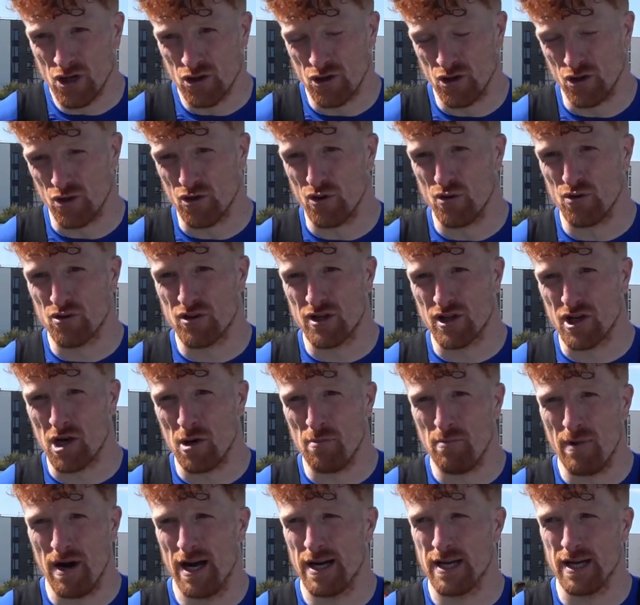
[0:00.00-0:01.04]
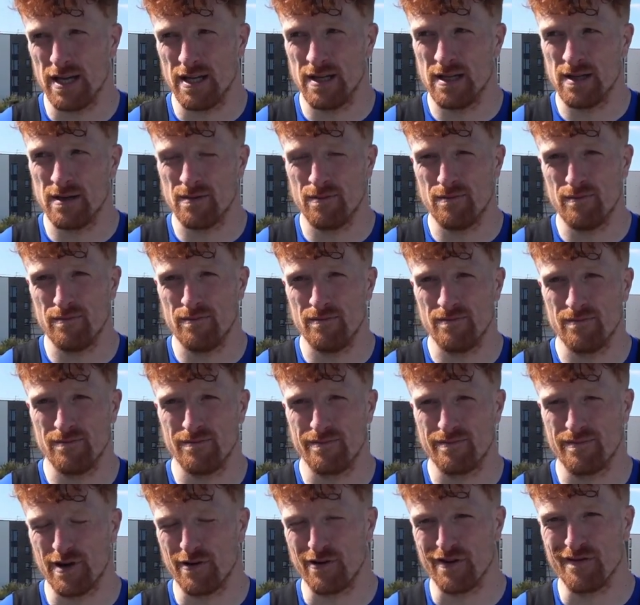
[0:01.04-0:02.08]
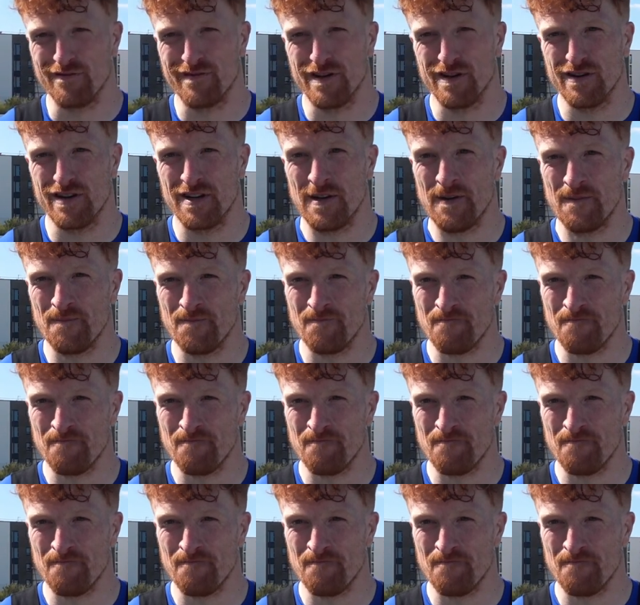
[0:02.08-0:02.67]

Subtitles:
2 goals to come back, and brilliant feeling.